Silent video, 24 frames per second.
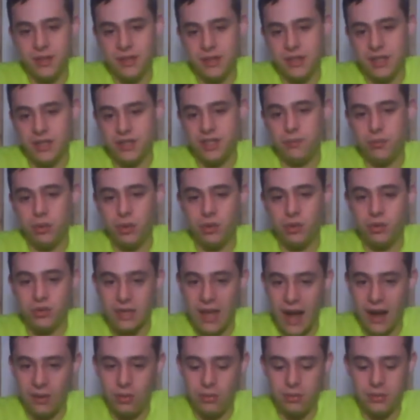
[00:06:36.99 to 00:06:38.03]
this pulls
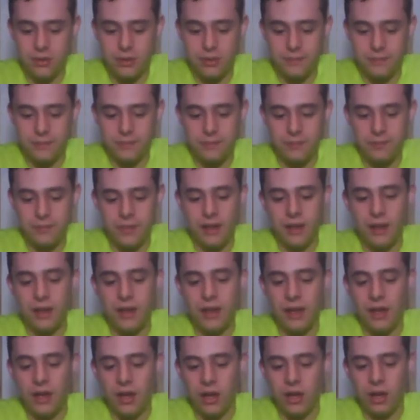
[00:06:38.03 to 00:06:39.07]
out,
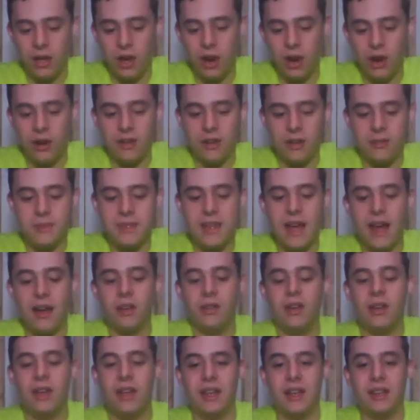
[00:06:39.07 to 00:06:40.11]
card comes out.